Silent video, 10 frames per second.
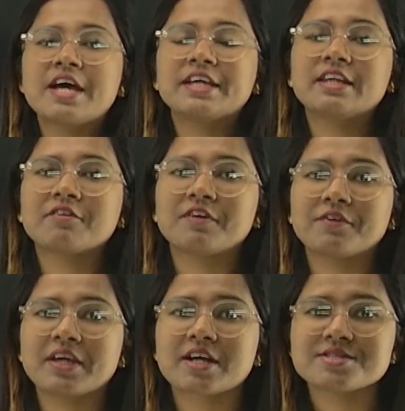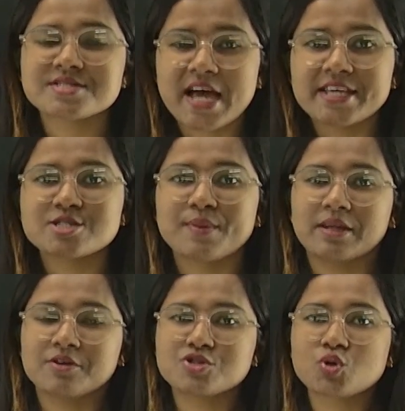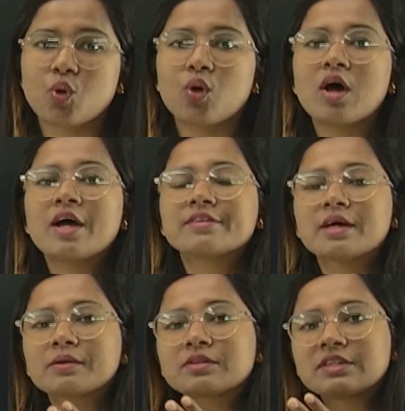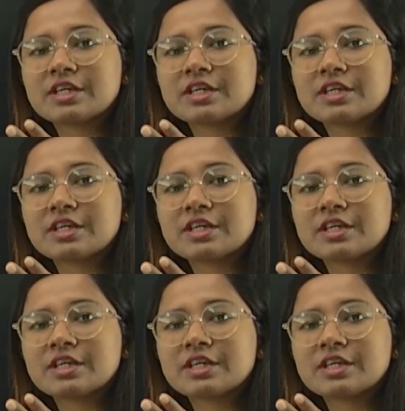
in a very concise manner. So the